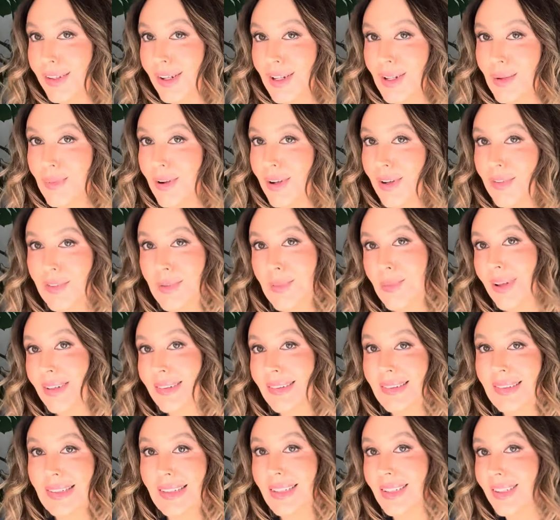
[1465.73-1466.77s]
One of the most
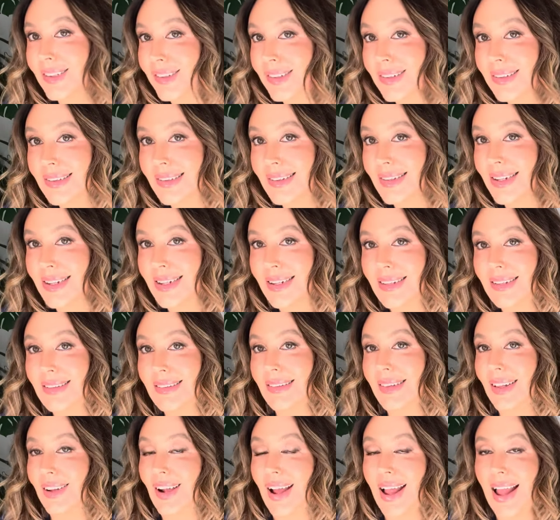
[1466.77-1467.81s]
delicious dinners
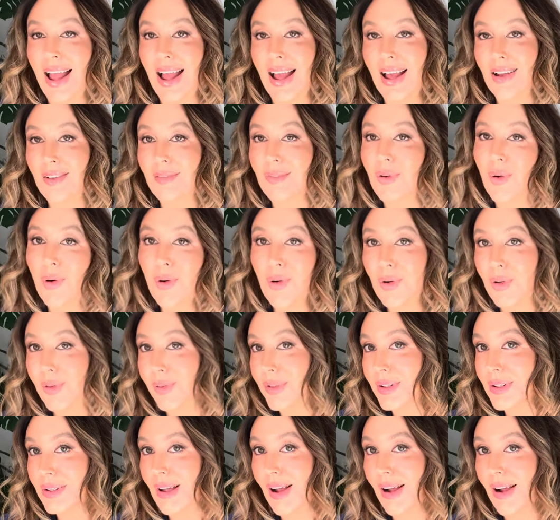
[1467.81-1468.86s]
that I have all the
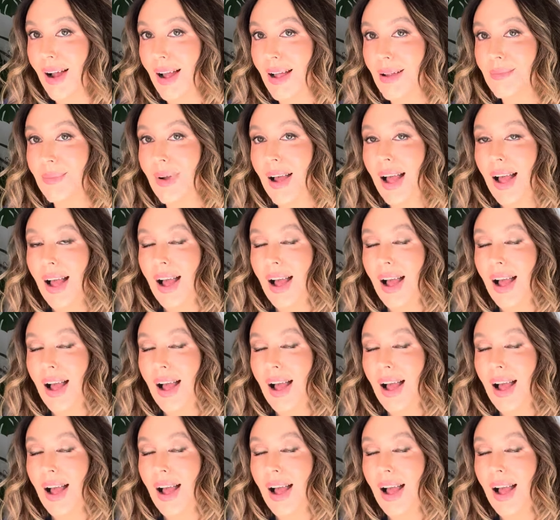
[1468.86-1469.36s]
time.